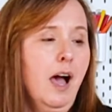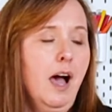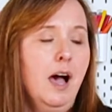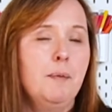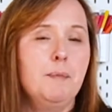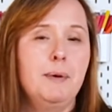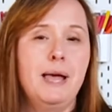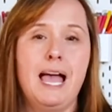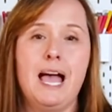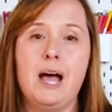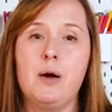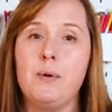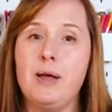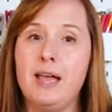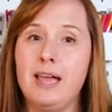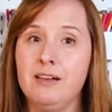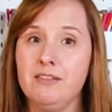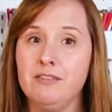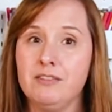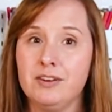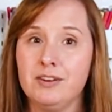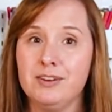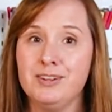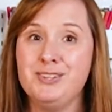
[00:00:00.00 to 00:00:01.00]

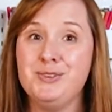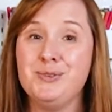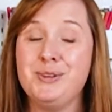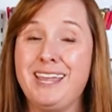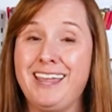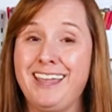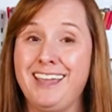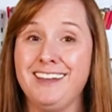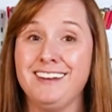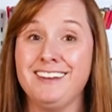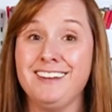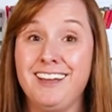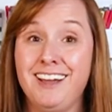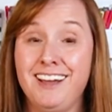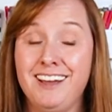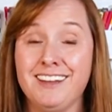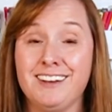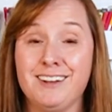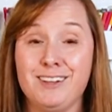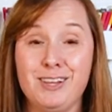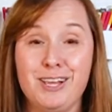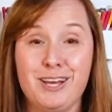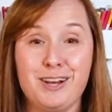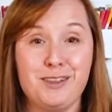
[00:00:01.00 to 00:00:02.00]
However, you can
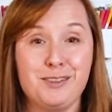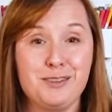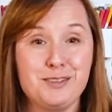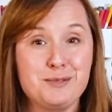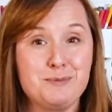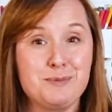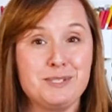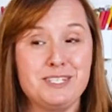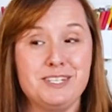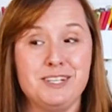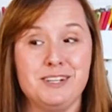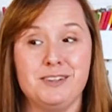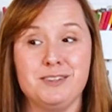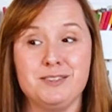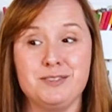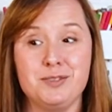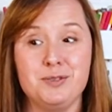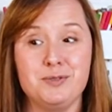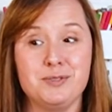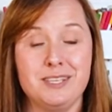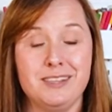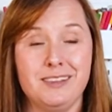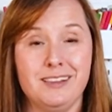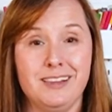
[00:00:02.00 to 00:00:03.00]
cut a lot of those materials
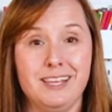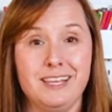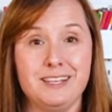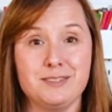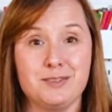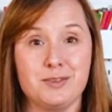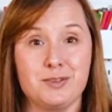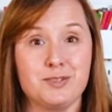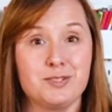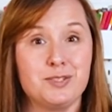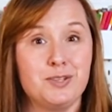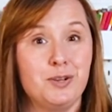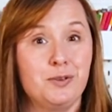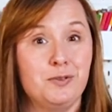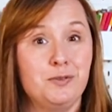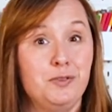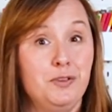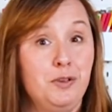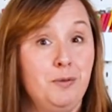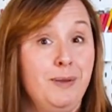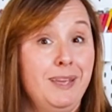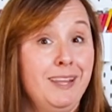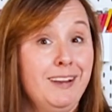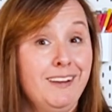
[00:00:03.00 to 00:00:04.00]
using the laser,
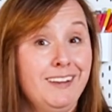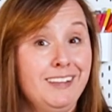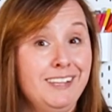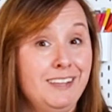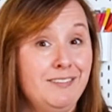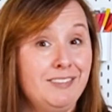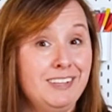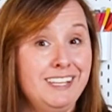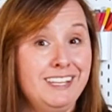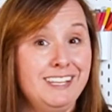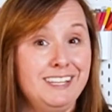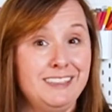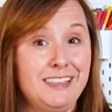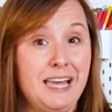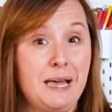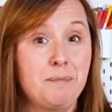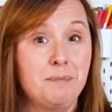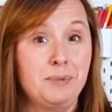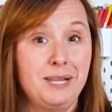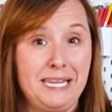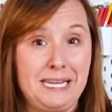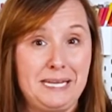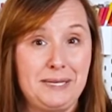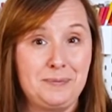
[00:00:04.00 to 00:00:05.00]
so you may not even need
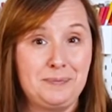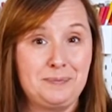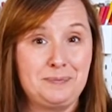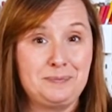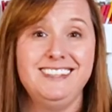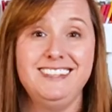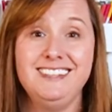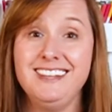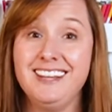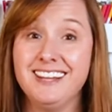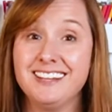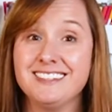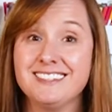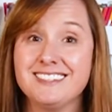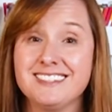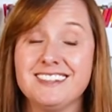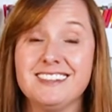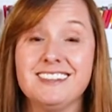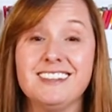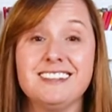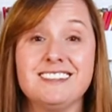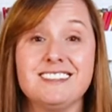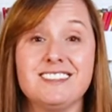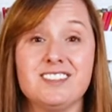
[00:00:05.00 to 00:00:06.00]
that blade.
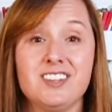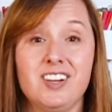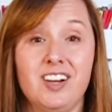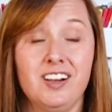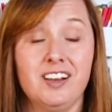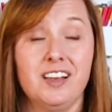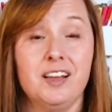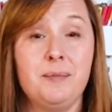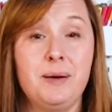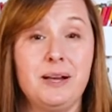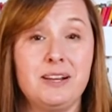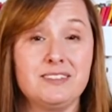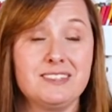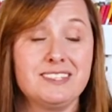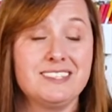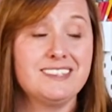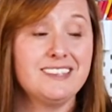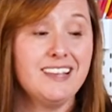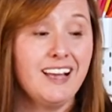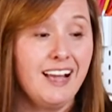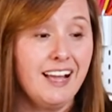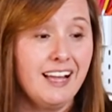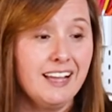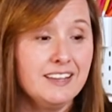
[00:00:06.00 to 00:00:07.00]
Next, let's talk about
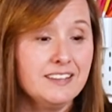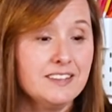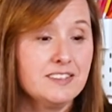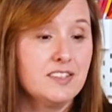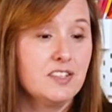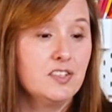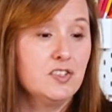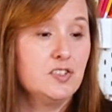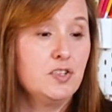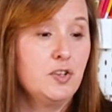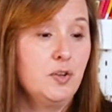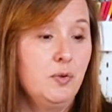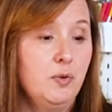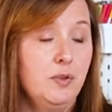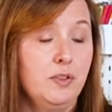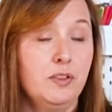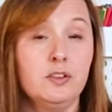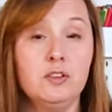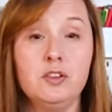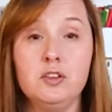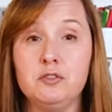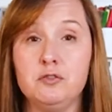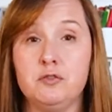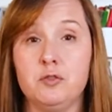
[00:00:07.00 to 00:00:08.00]
size. So
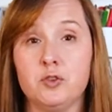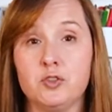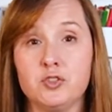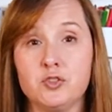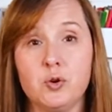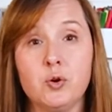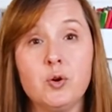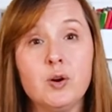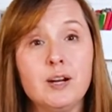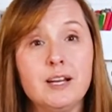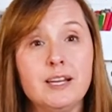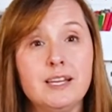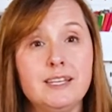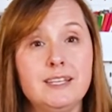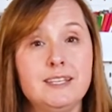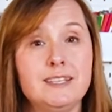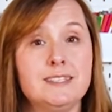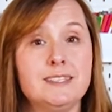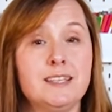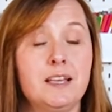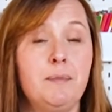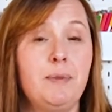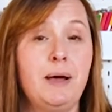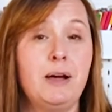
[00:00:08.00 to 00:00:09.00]
the Glowforge Aura
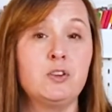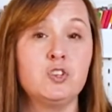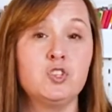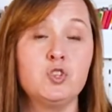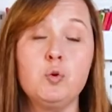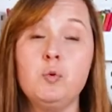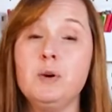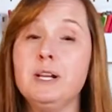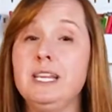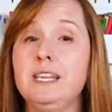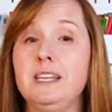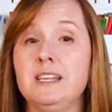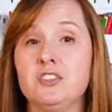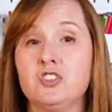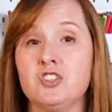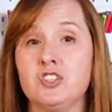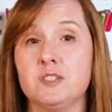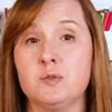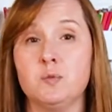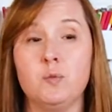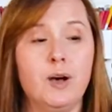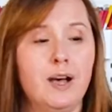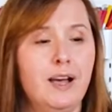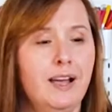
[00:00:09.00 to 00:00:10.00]
is about 20
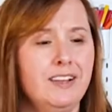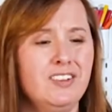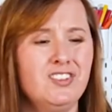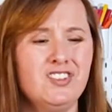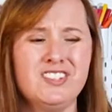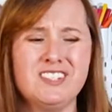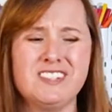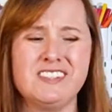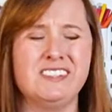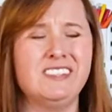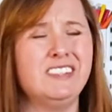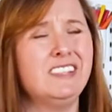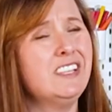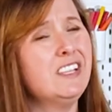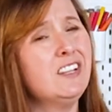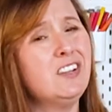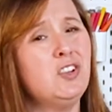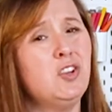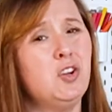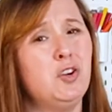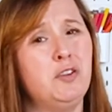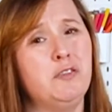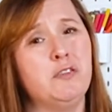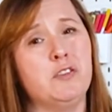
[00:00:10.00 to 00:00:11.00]
inches wide, just a
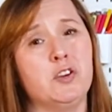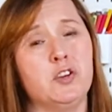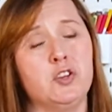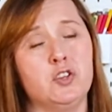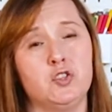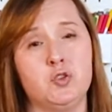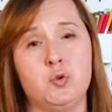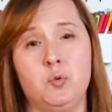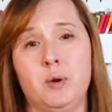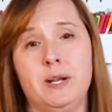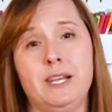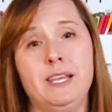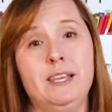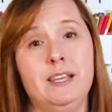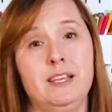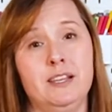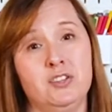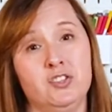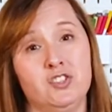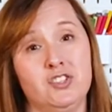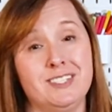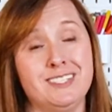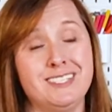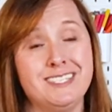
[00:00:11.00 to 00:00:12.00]
little over 20
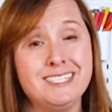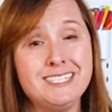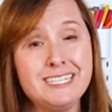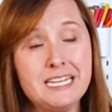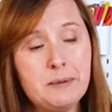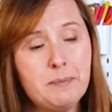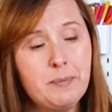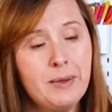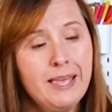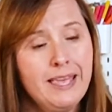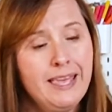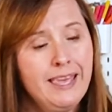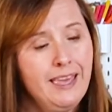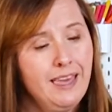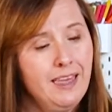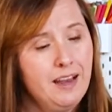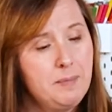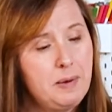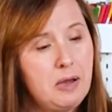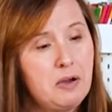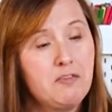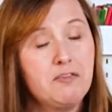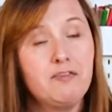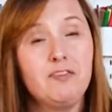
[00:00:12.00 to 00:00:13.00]
inches deep,
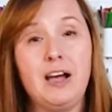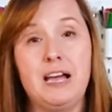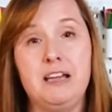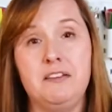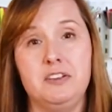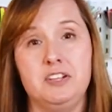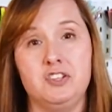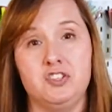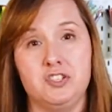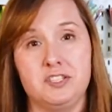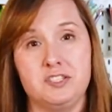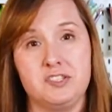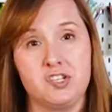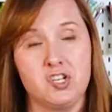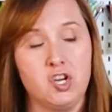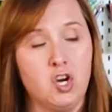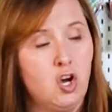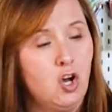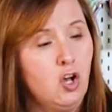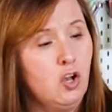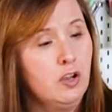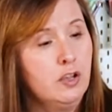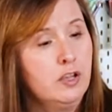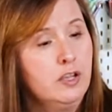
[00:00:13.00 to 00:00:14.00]
and about 5 inches
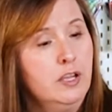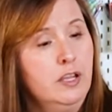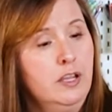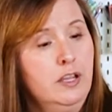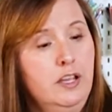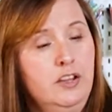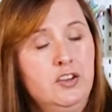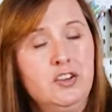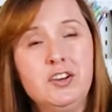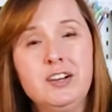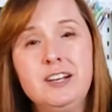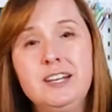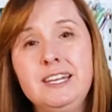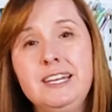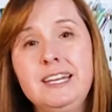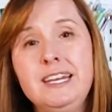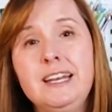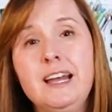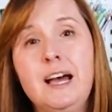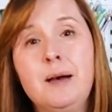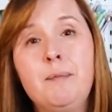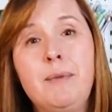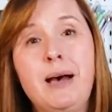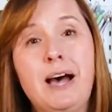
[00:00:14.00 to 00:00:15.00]
tall. And you're going to
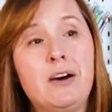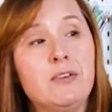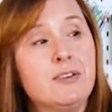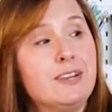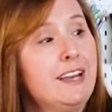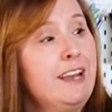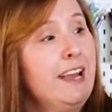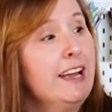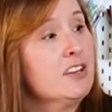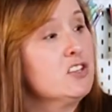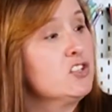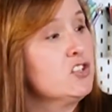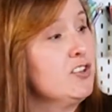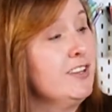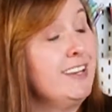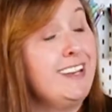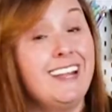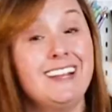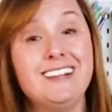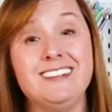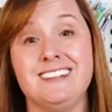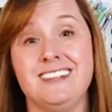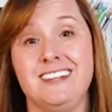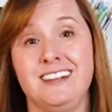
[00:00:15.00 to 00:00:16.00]
need about an extra
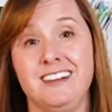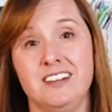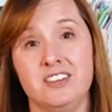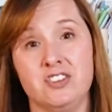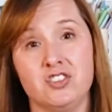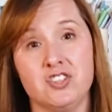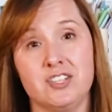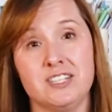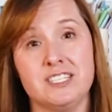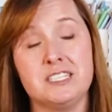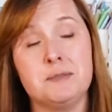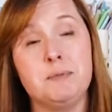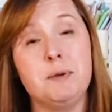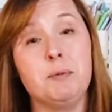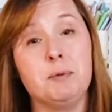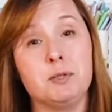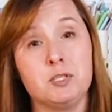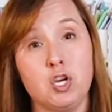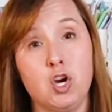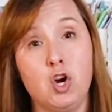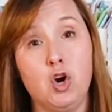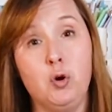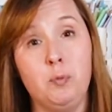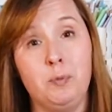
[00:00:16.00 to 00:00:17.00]
19 inches to be able
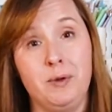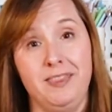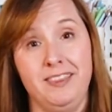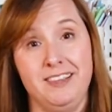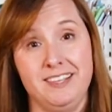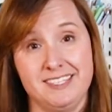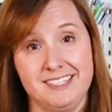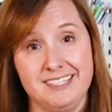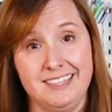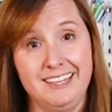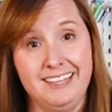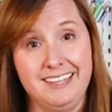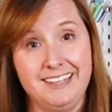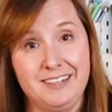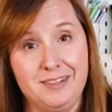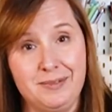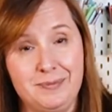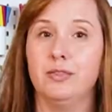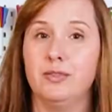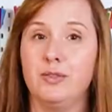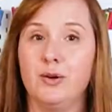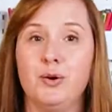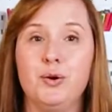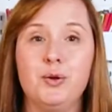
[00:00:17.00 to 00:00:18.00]
to open this
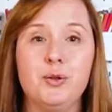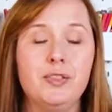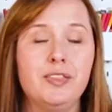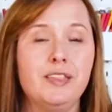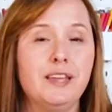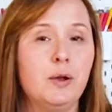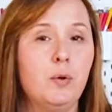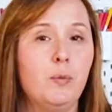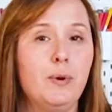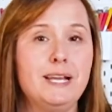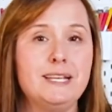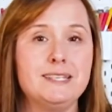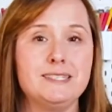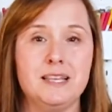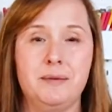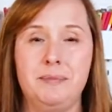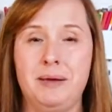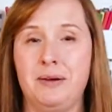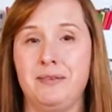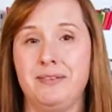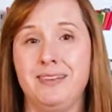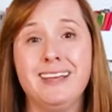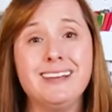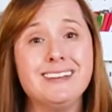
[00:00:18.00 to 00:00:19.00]
lid. The whole thing weighs
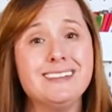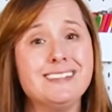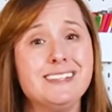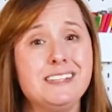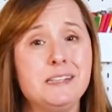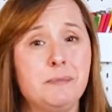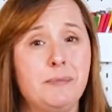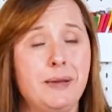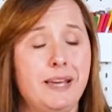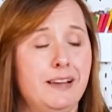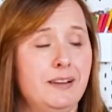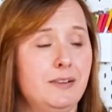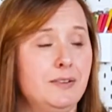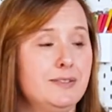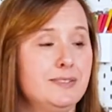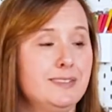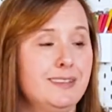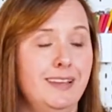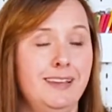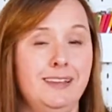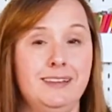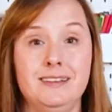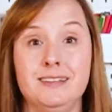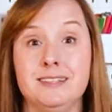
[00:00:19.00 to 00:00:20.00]
about 19
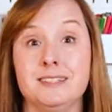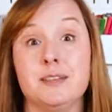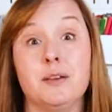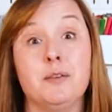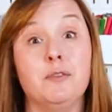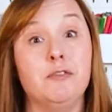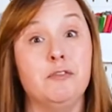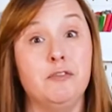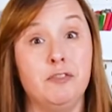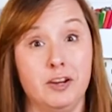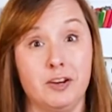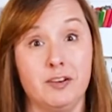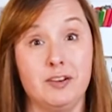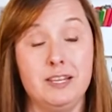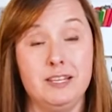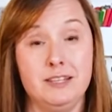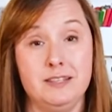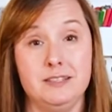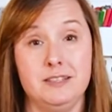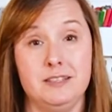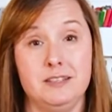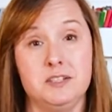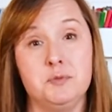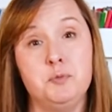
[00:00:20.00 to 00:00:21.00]
pounds and is very
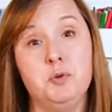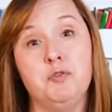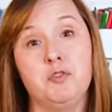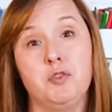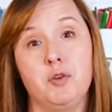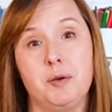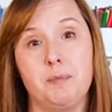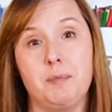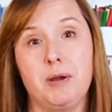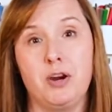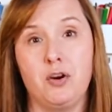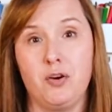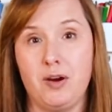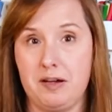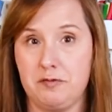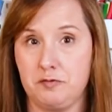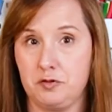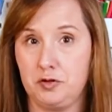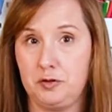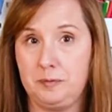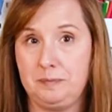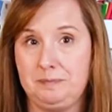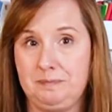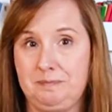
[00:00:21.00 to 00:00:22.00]
easy to move around my
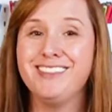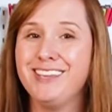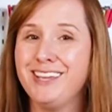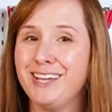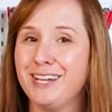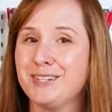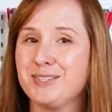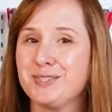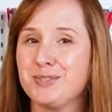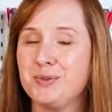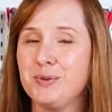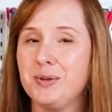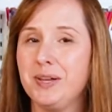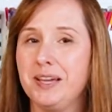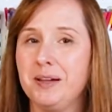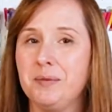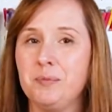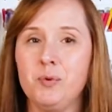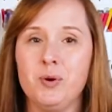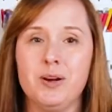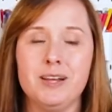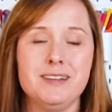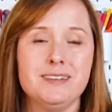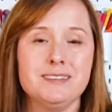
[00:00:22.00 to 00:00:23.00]
craft room. The xTool
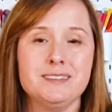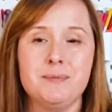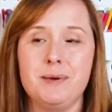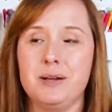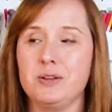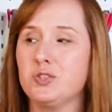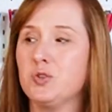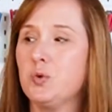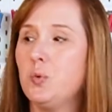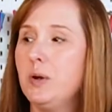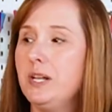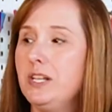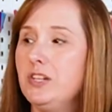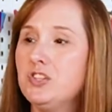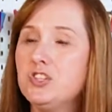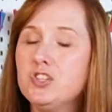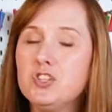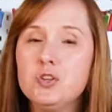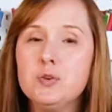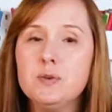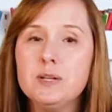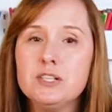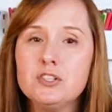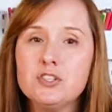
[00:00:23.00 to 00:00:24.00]
M1 is about
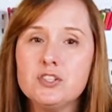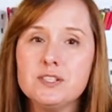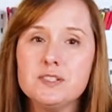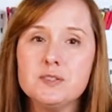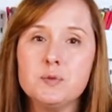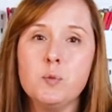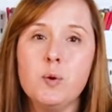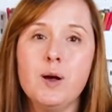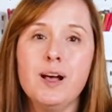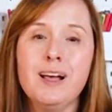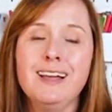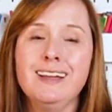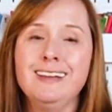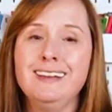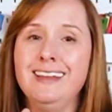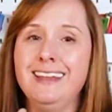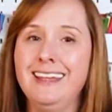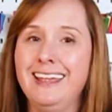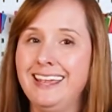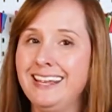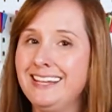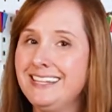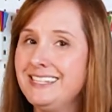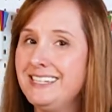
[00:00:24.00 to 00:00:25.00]
22 inches
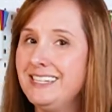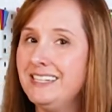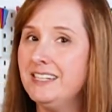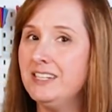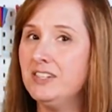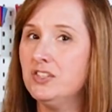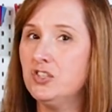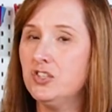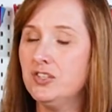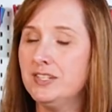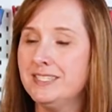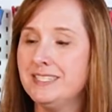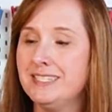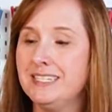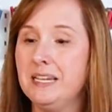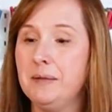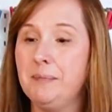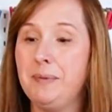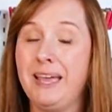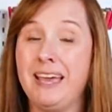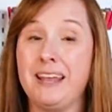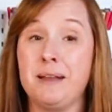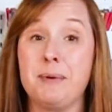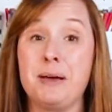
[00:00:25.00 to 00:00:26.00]
wide, 18 inches
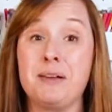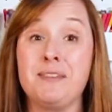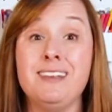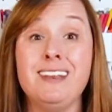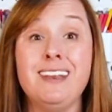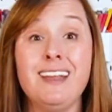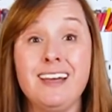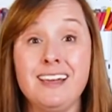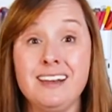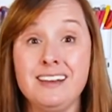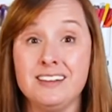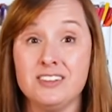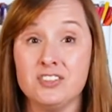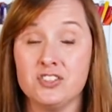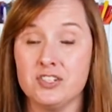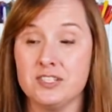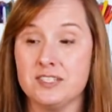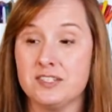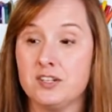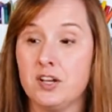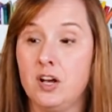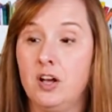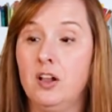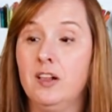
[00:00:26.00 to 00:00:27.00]
deep, and about 9
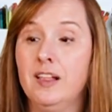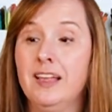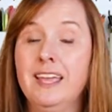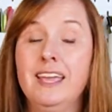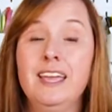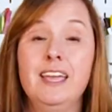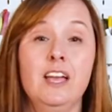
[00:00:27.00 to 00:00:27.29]
inches tall,